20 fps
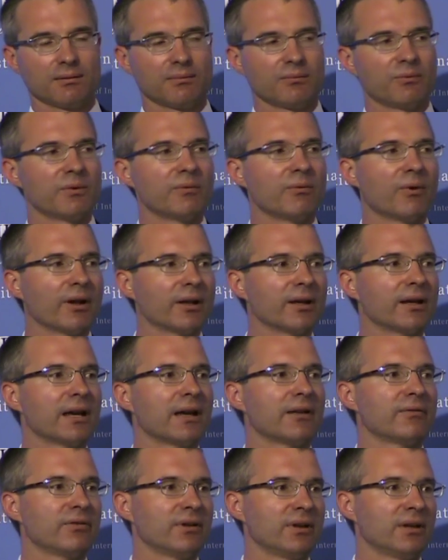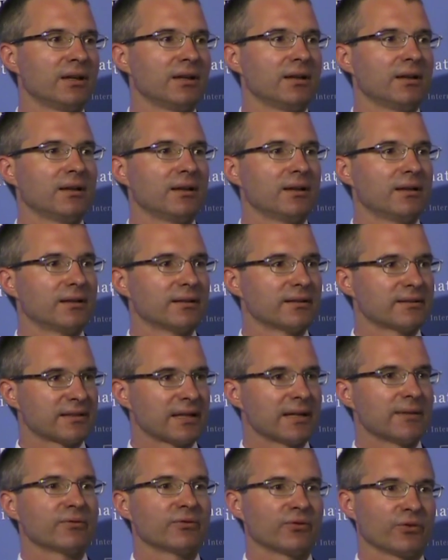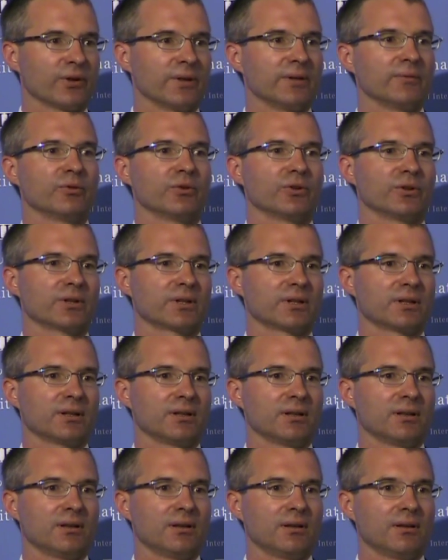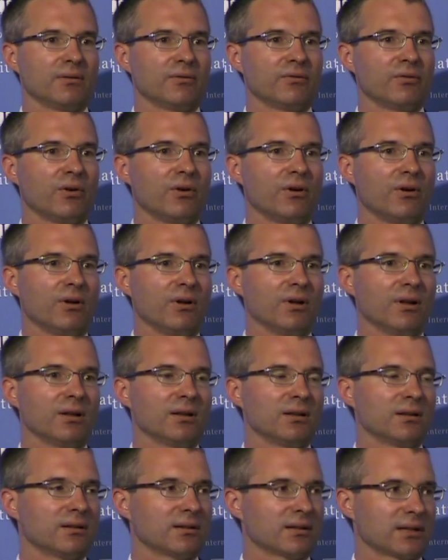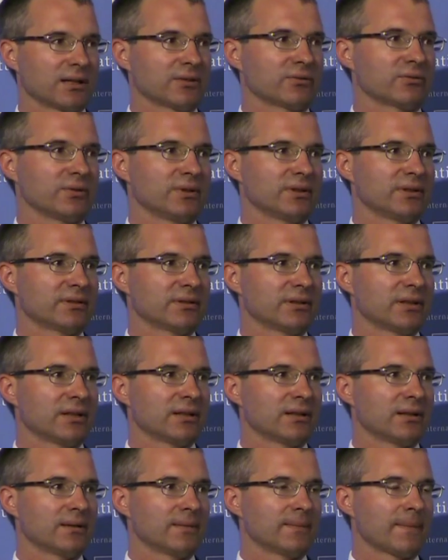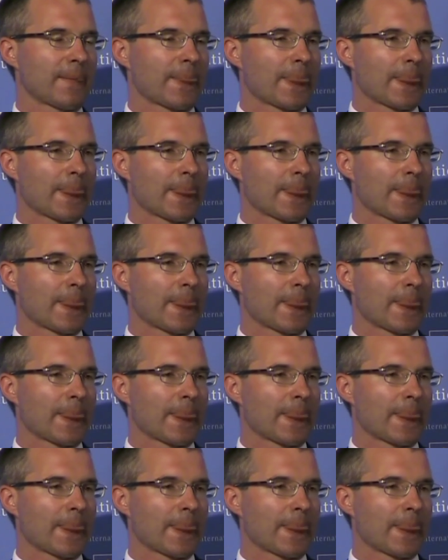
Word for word: We want to have the same framework for all countries, and um,